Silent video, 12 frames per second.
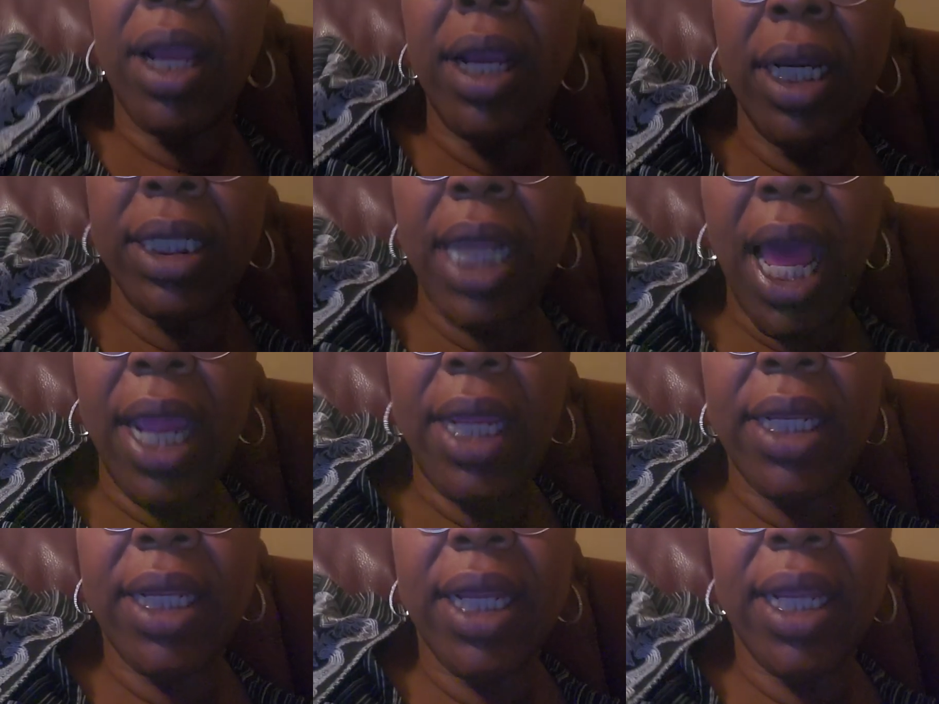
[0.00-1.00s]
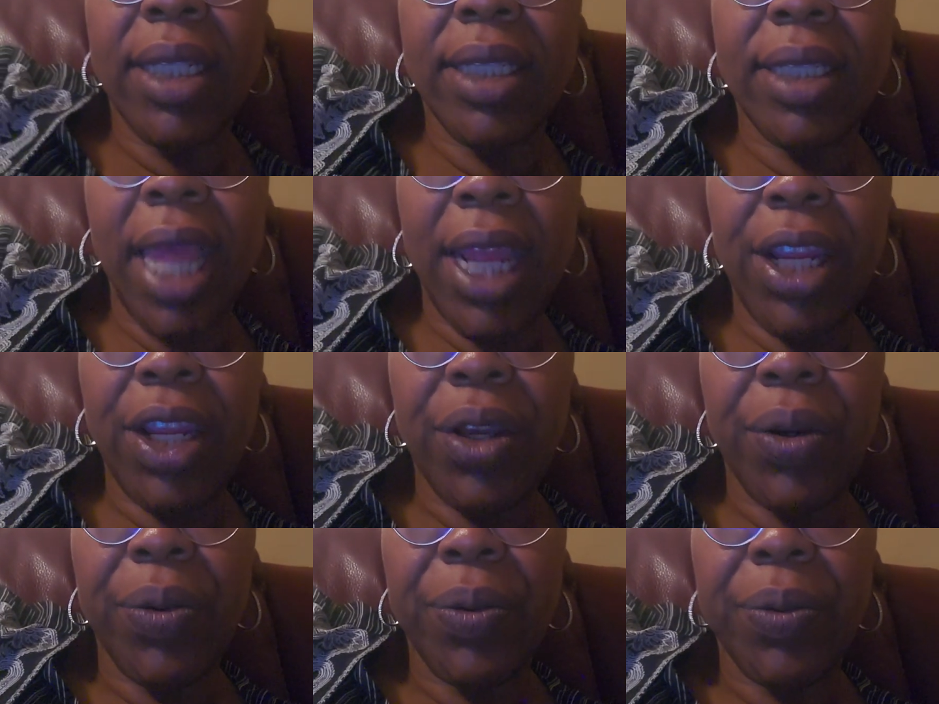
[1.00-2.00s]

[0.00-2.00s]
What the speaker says: Good night. Thank you.